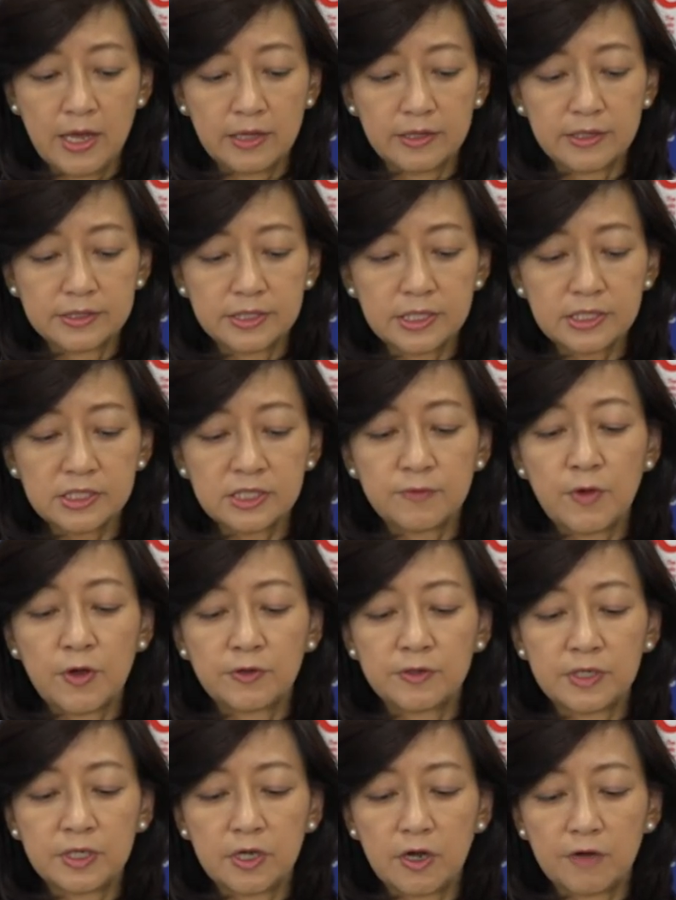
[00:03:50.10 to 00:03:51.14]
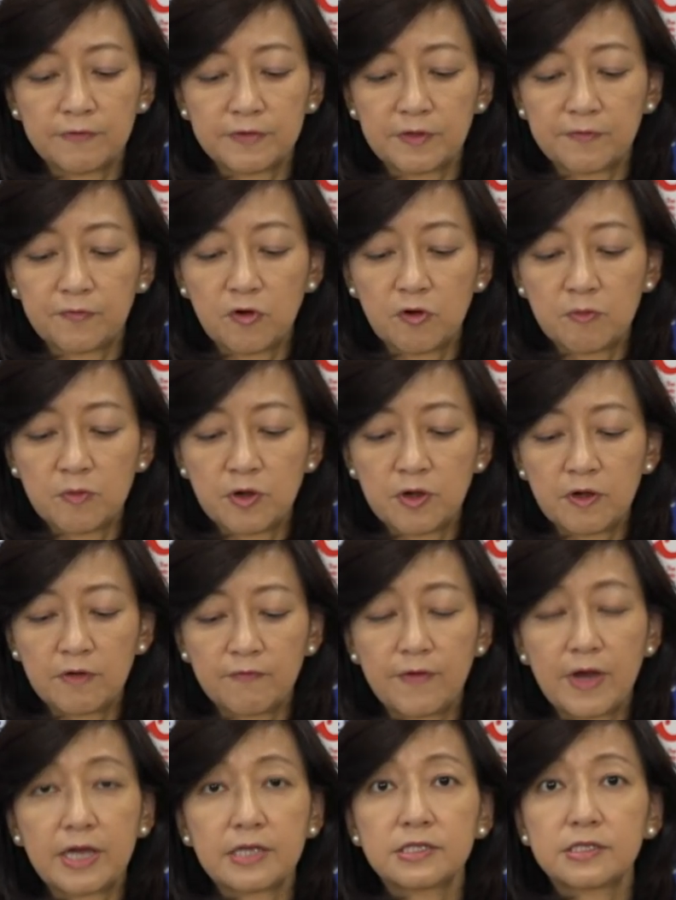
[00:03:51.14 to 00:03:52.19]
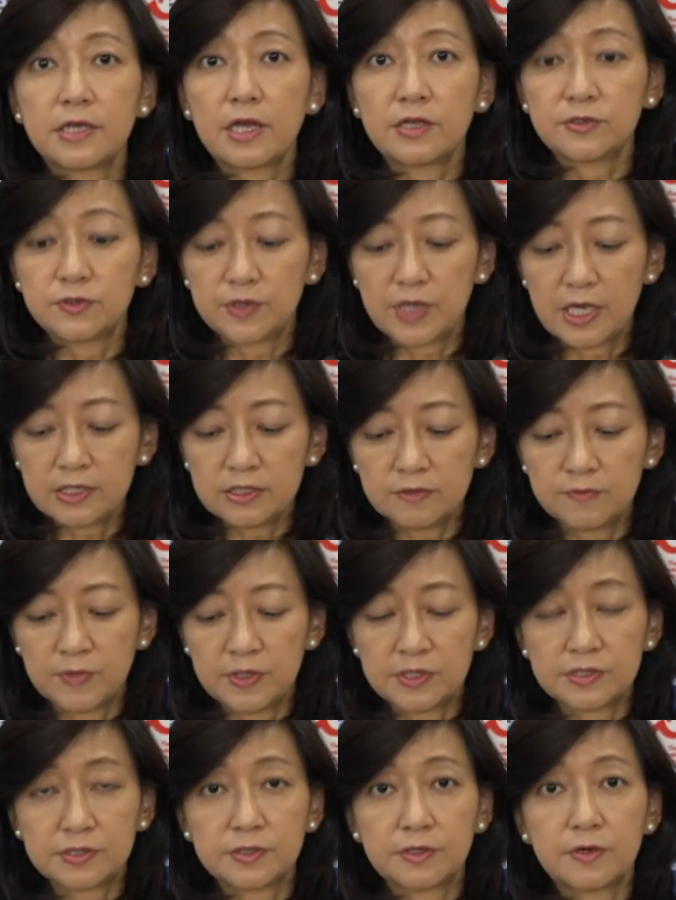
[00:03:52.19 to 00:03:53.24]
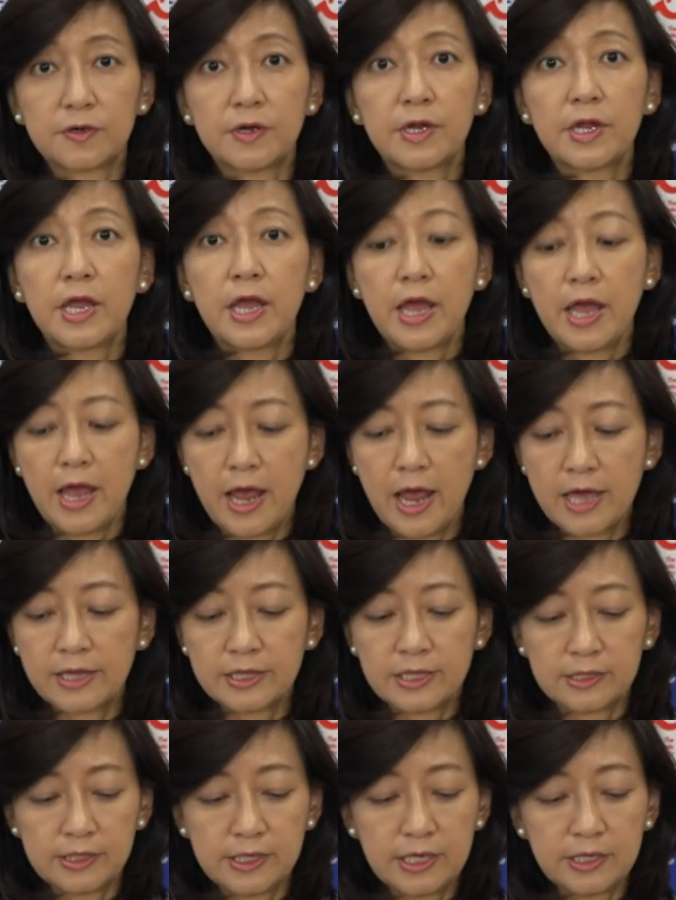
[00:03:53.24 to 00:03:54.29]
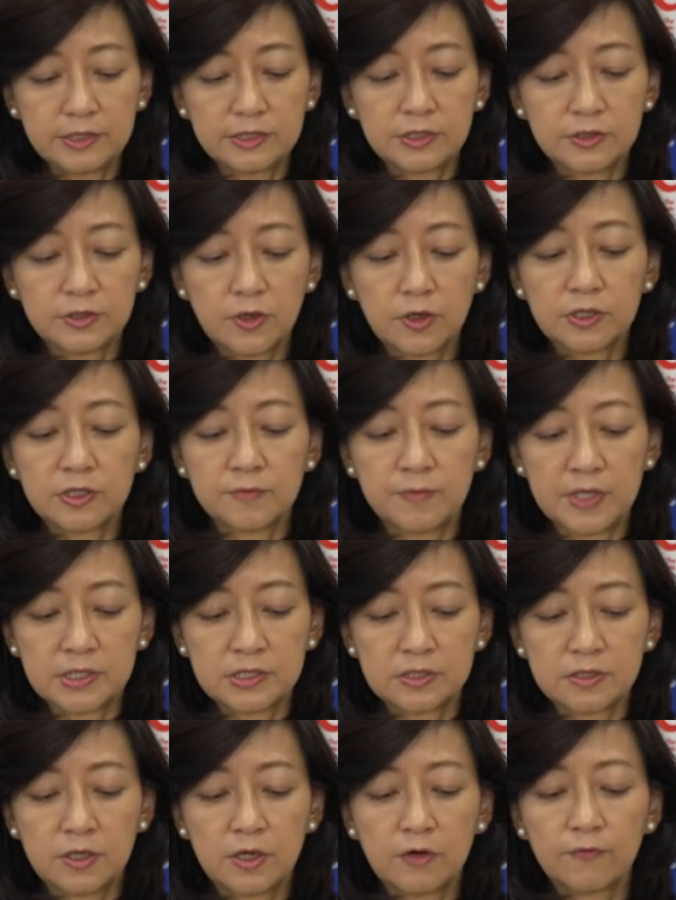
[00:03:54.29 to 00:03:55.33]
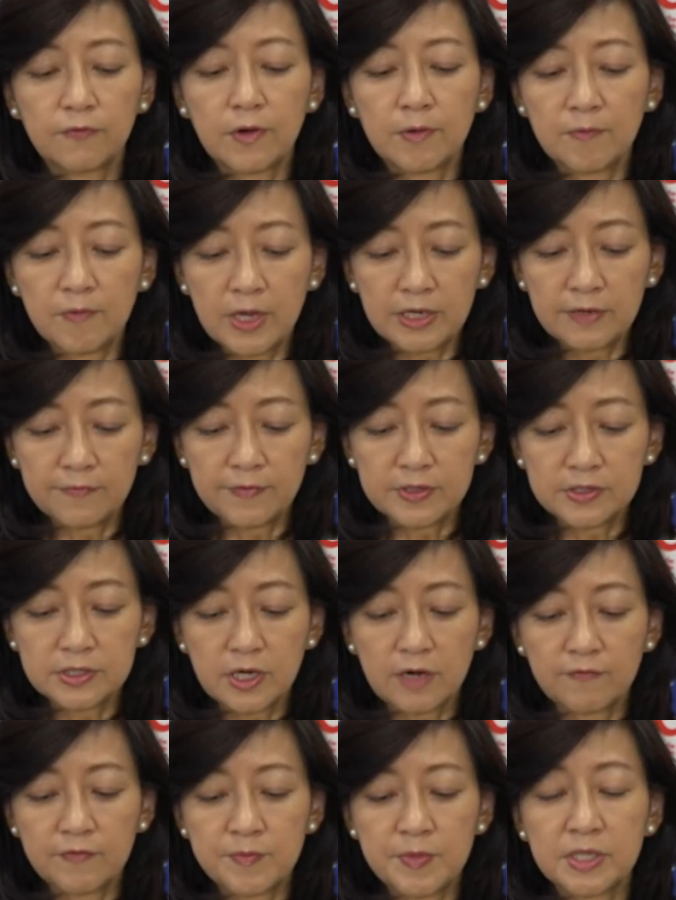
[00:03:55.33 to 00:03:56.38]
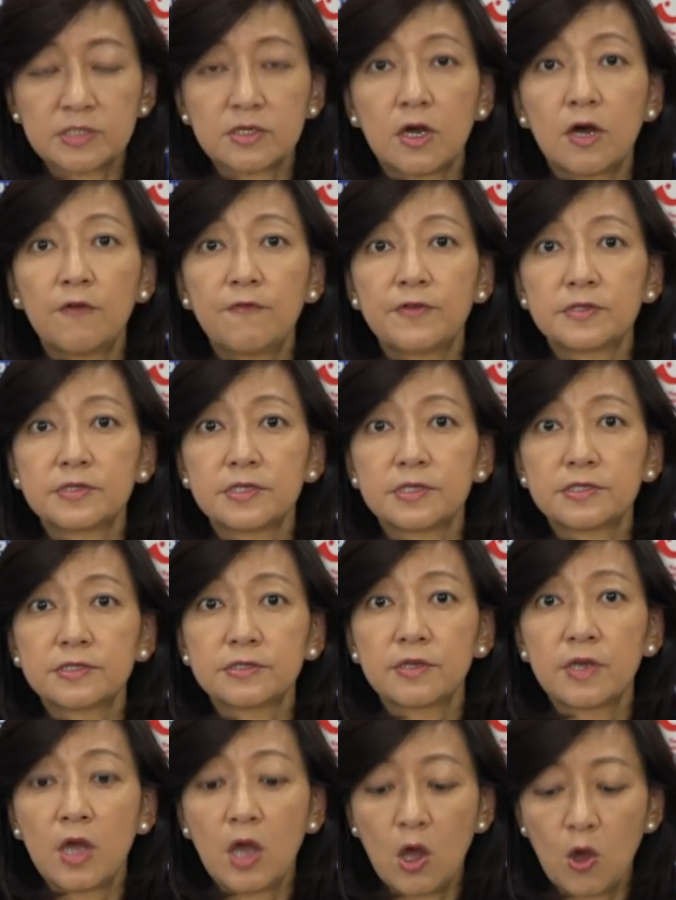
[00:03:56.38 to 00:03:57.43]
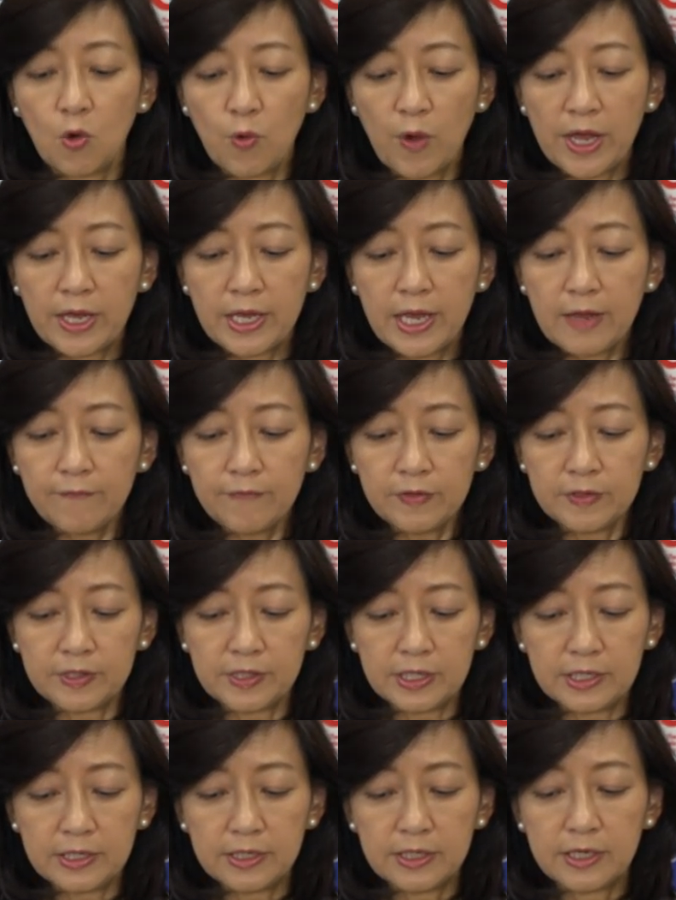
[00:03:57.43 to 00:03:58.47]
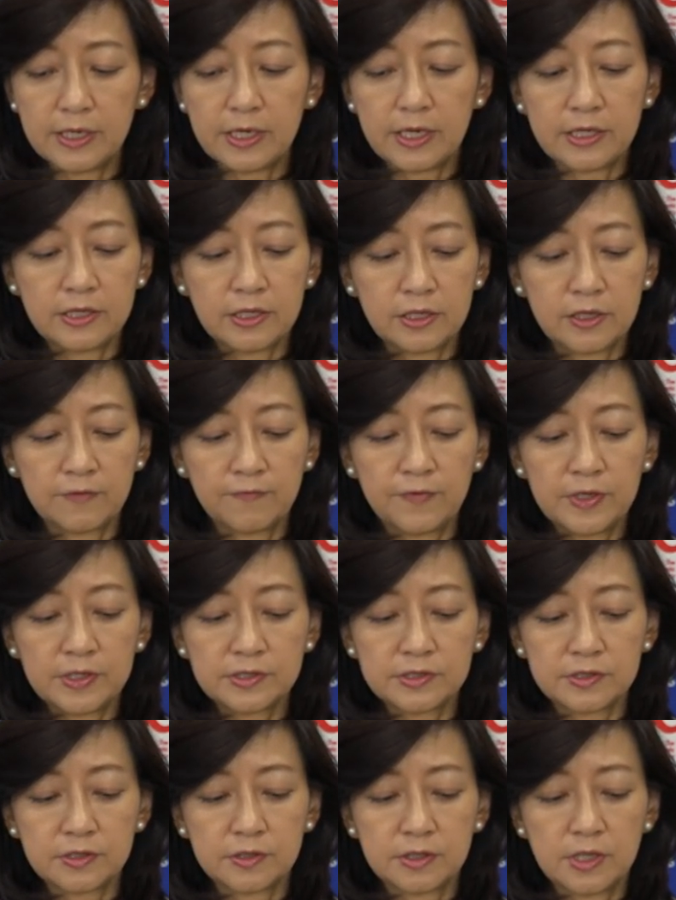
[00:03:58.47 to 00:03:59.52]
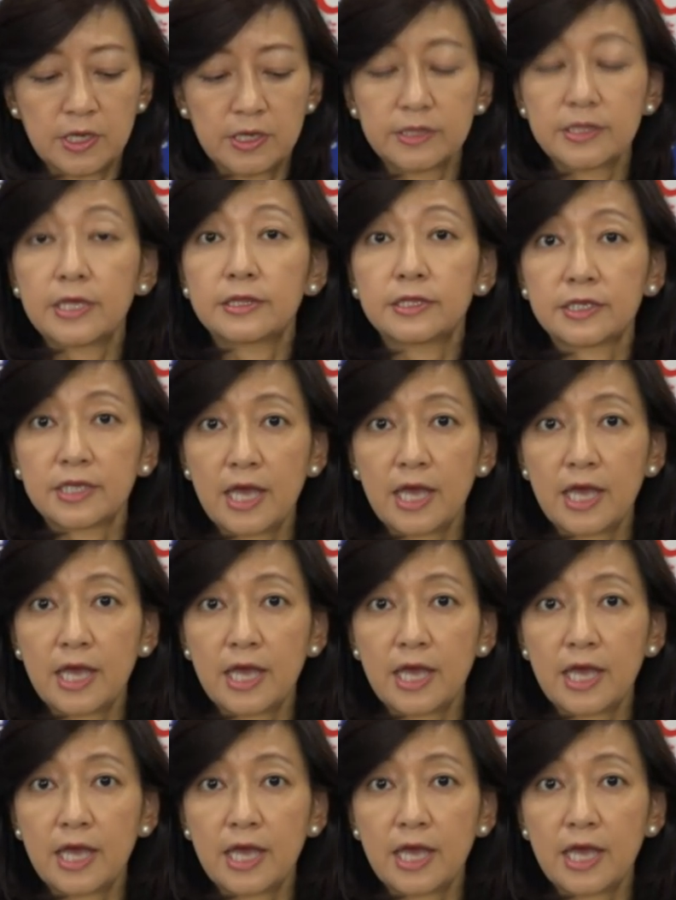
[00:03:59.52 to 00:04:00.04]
the testimony of the former vice education minister and the leaked documents from relevant government offices weigh heavily in the conviction that the